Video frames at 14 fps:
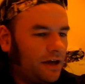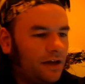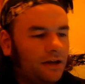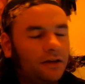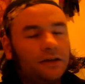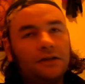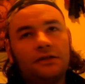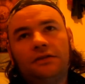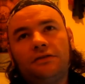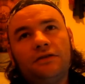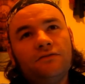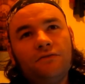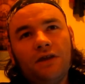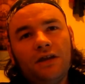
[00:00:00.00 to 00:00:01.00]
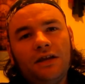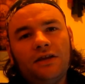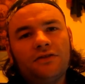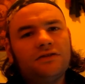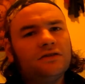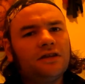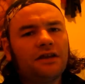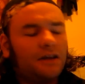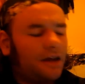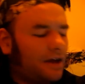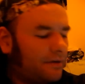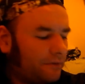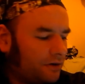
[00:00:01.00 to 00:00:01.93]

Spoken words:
and it really doesn't have